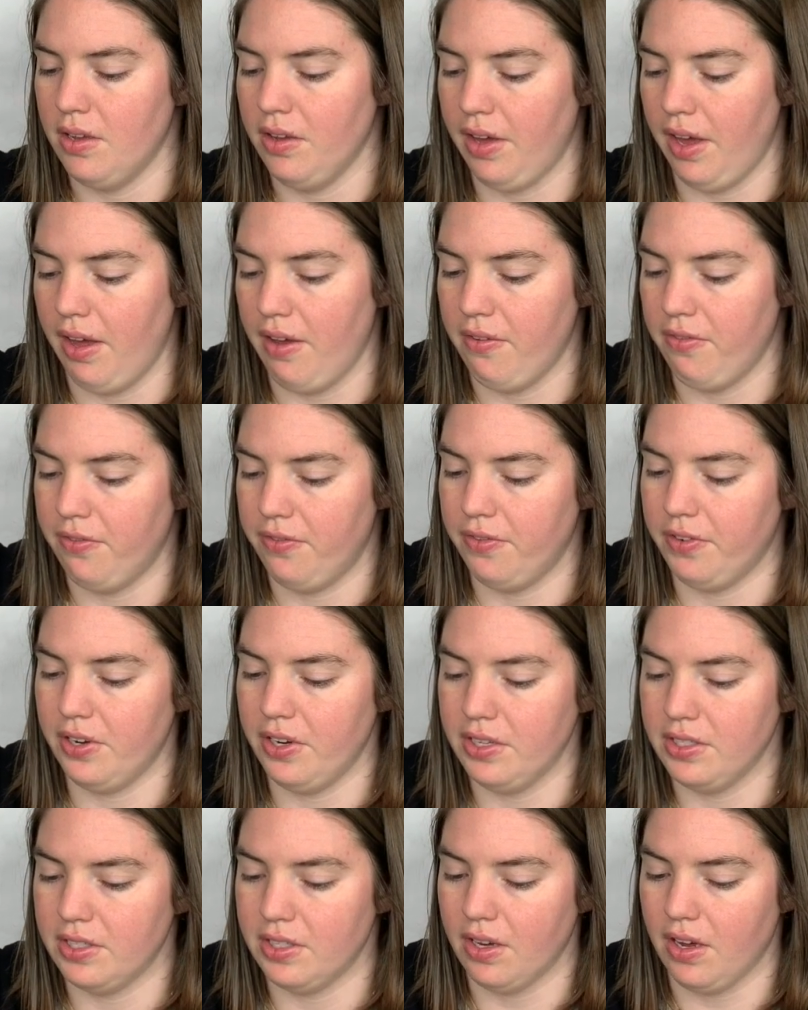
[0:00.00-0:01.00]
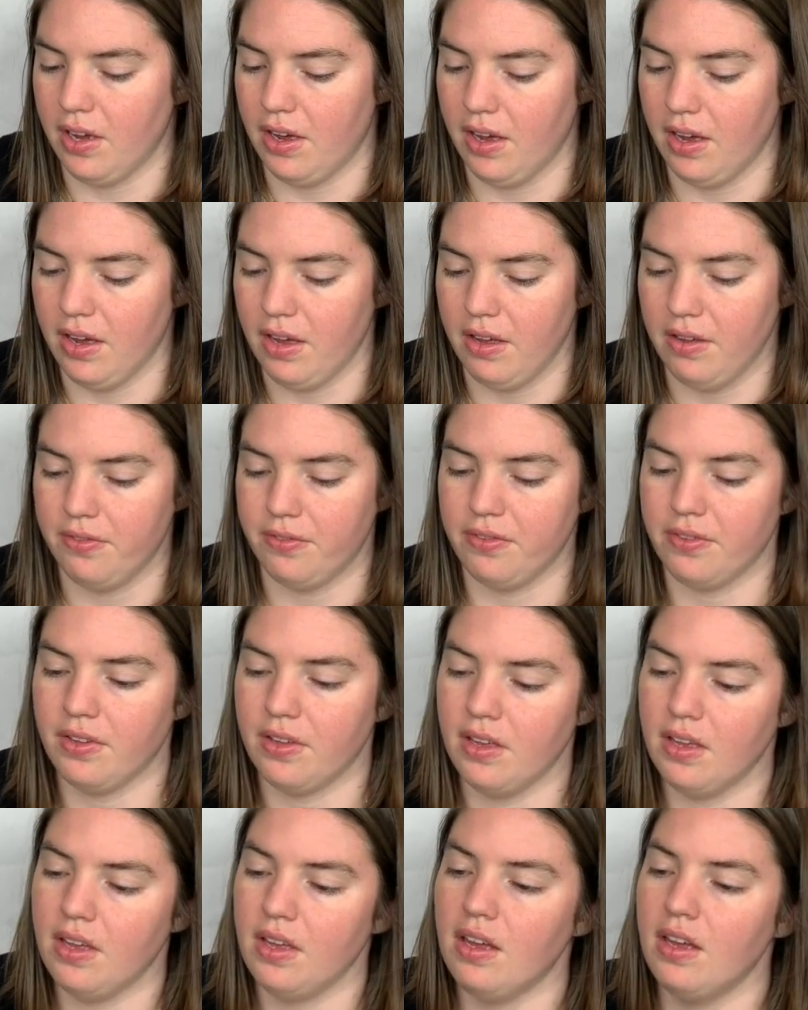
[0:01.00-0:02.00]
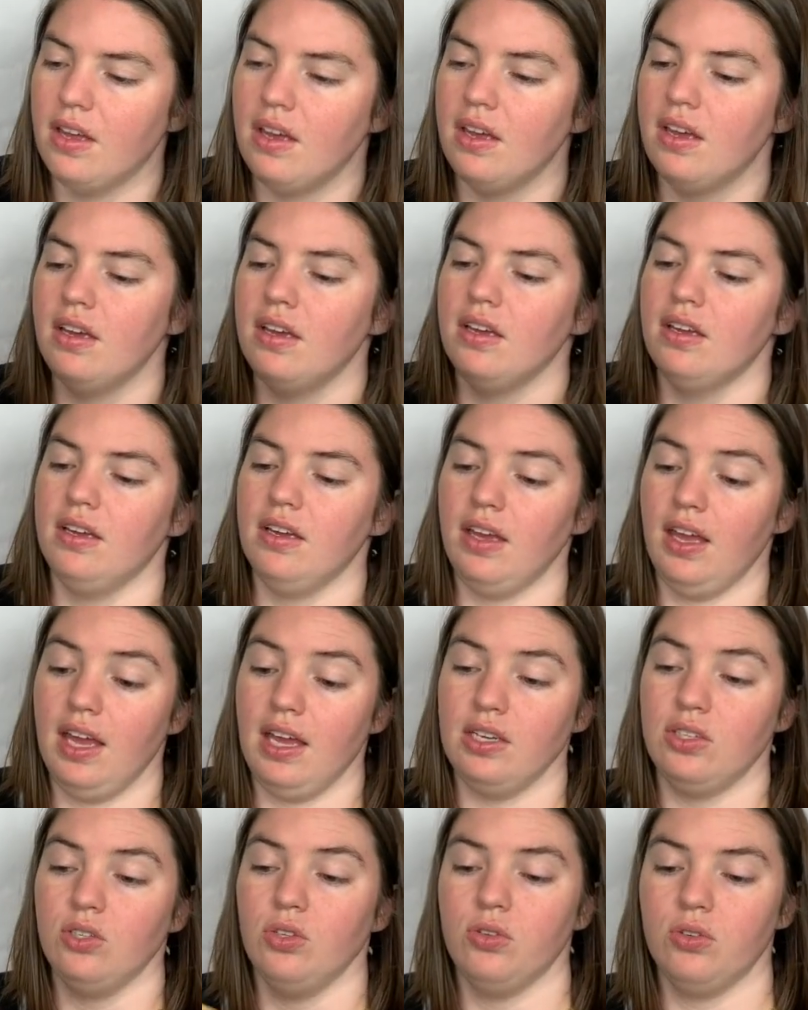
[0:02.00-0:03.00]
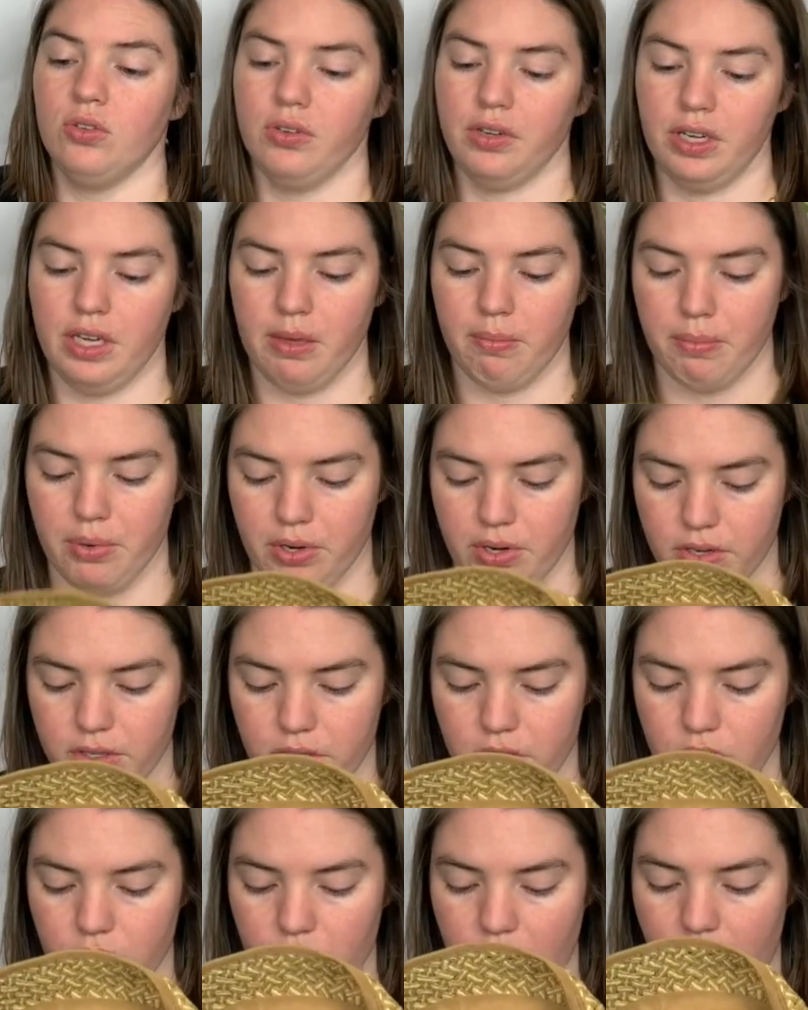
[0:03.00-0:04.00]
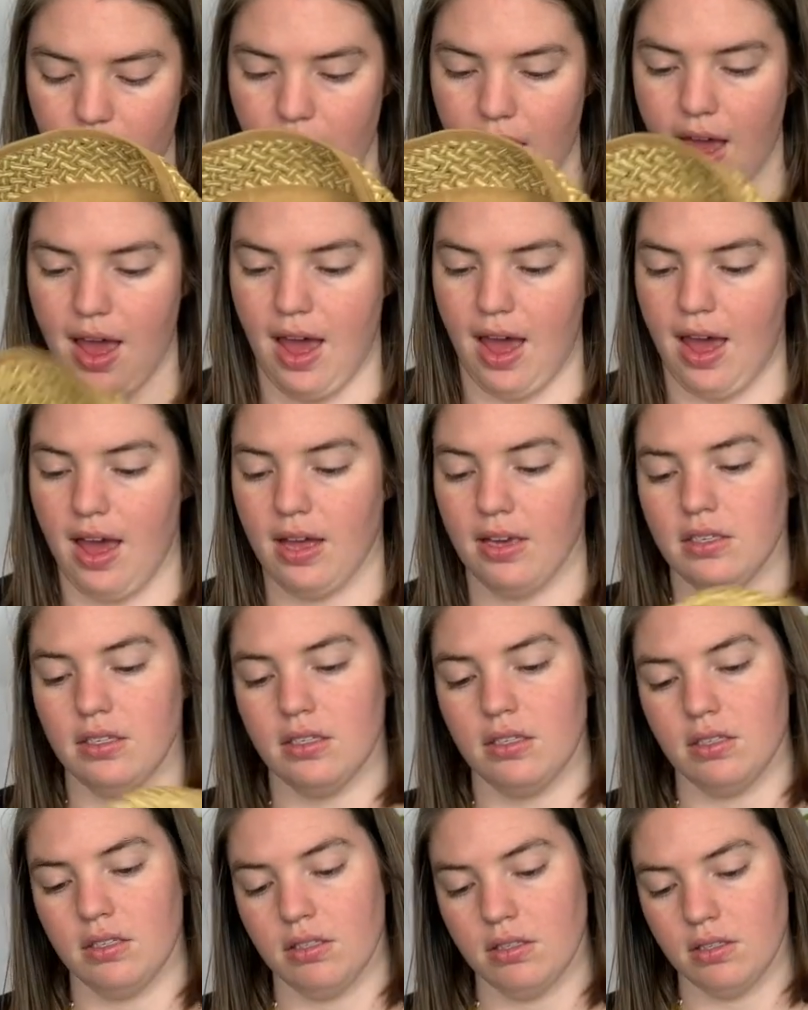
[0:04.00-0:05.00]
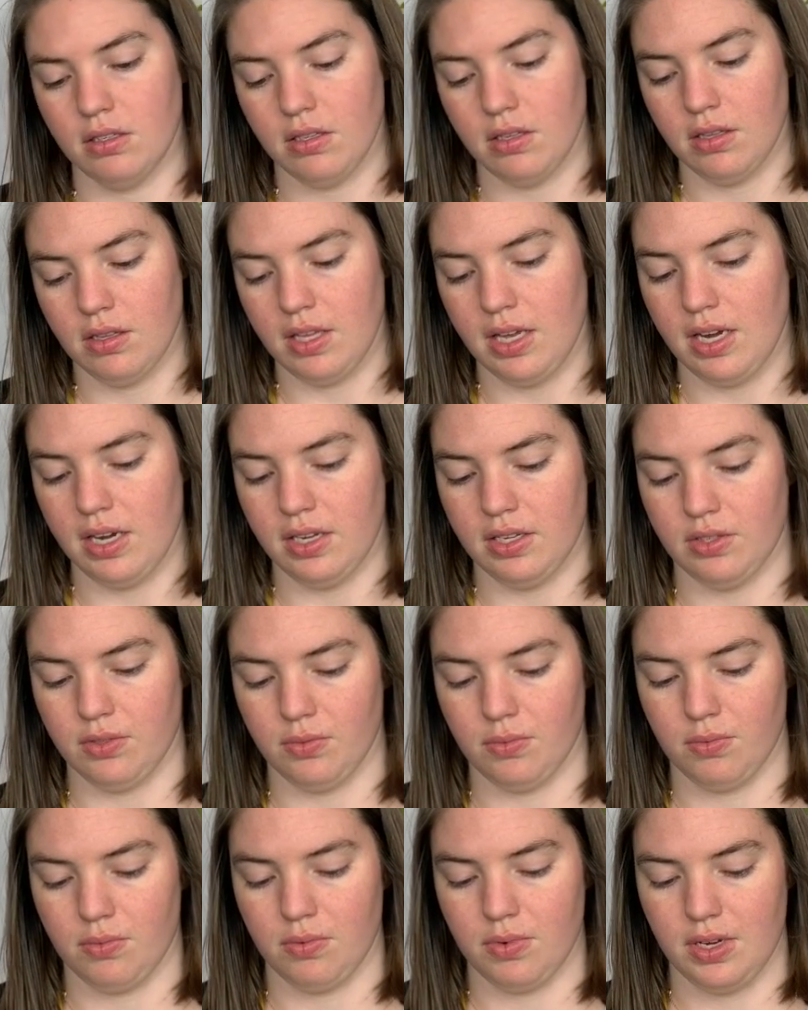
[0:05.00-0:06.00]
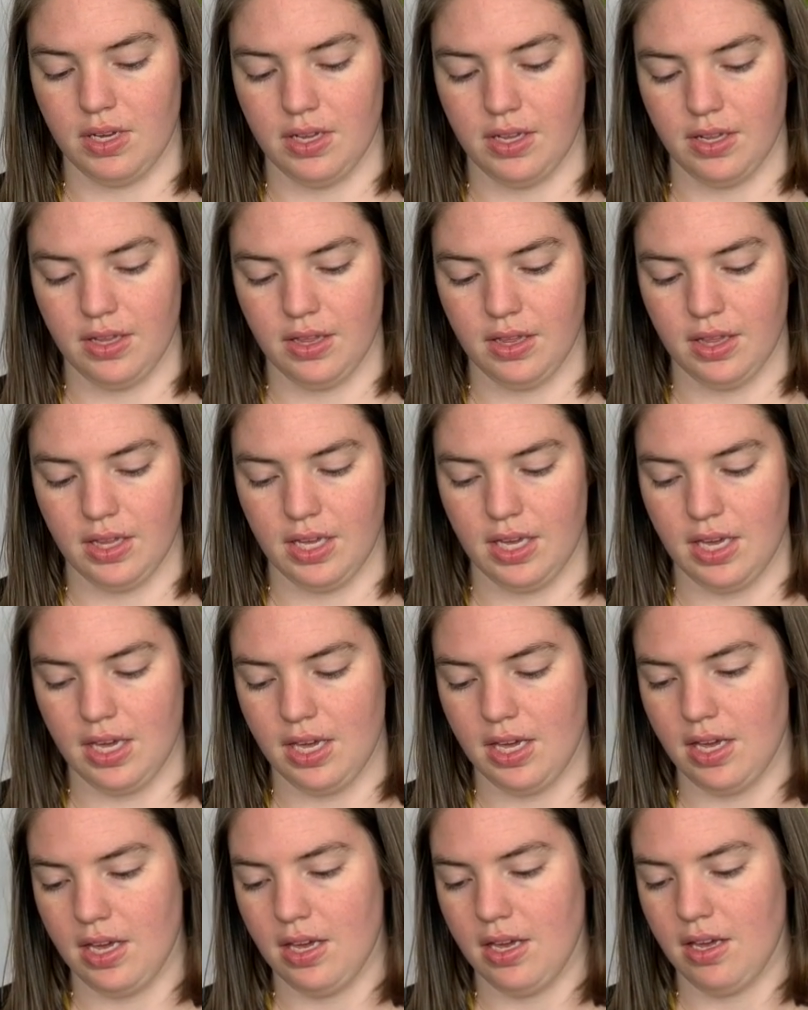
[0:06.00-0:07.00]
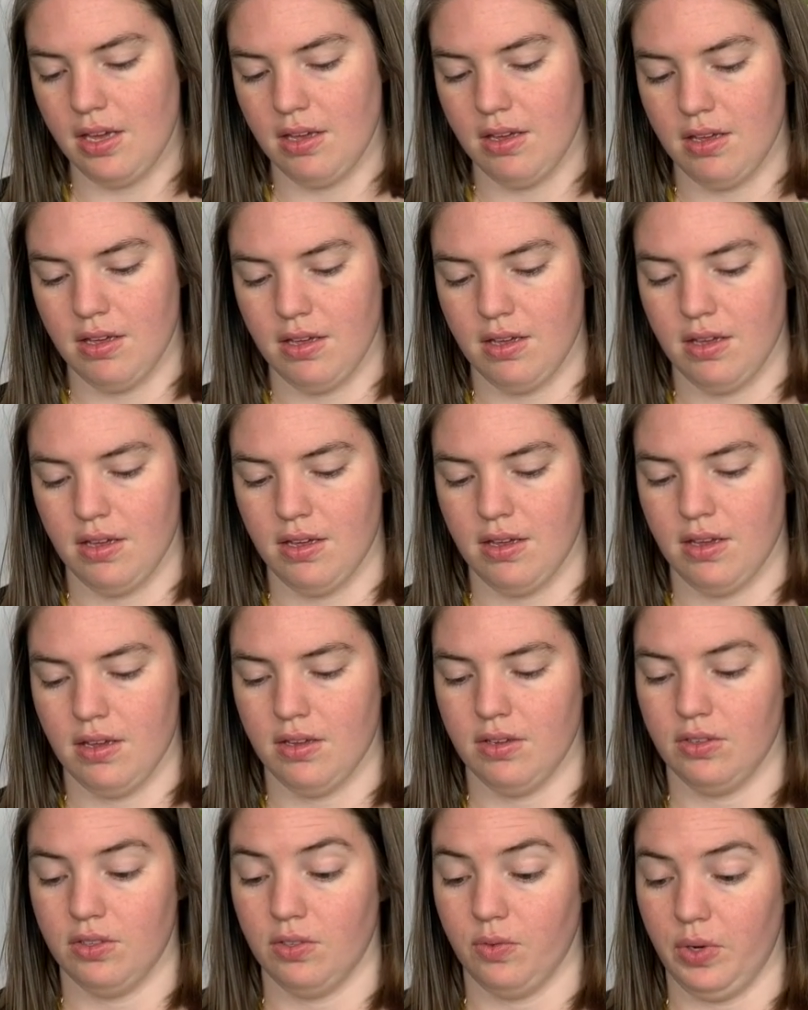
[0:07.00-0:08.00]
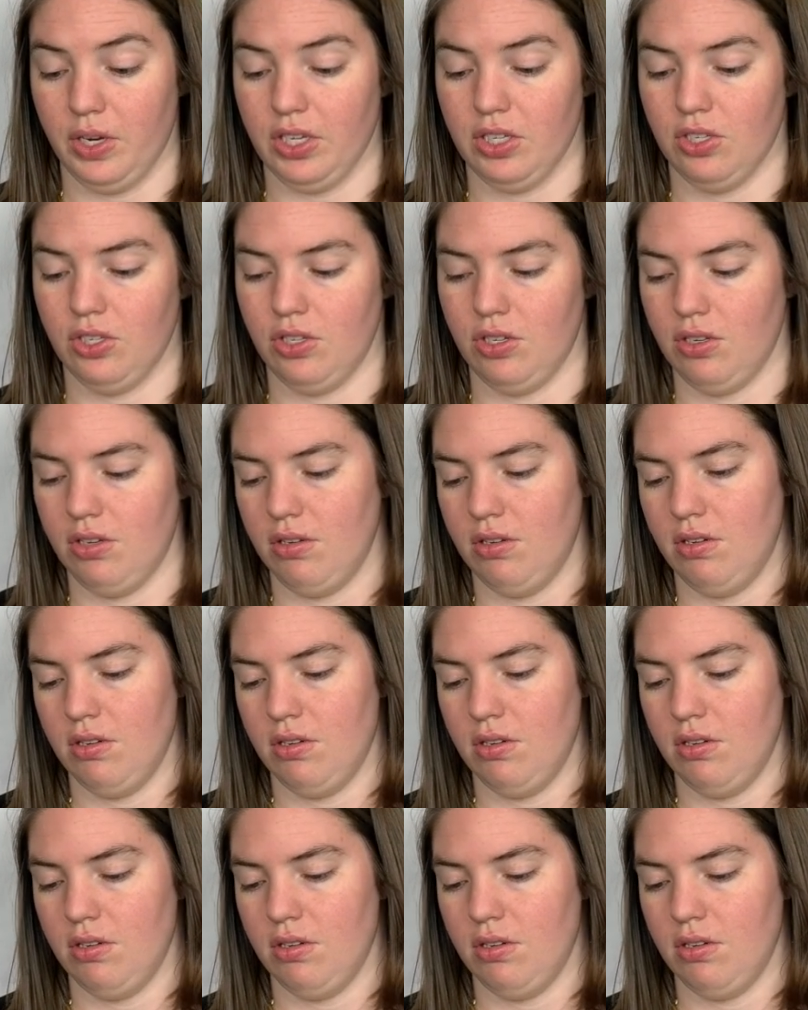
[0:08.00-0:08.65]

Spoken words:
Okay, first off, a Tory Burch hat that is really squished.